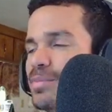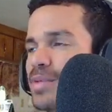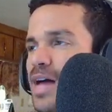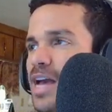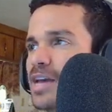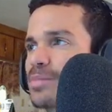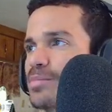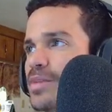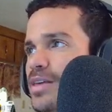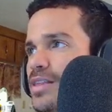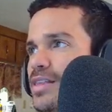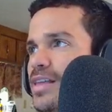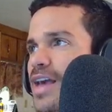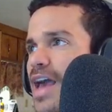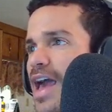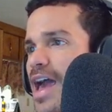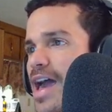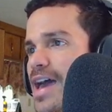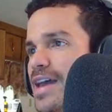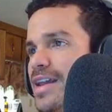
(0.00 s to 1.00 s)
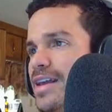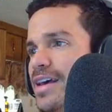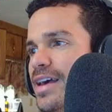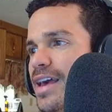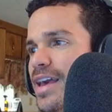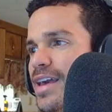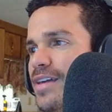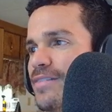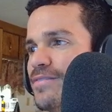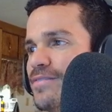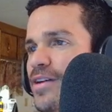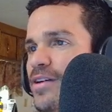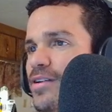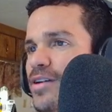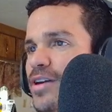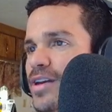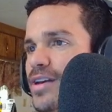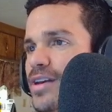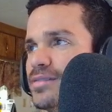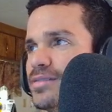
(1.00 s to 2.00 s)
Black Myth had a
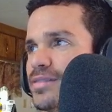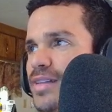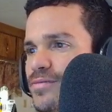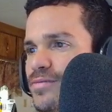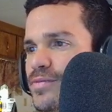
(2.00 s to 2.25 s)
very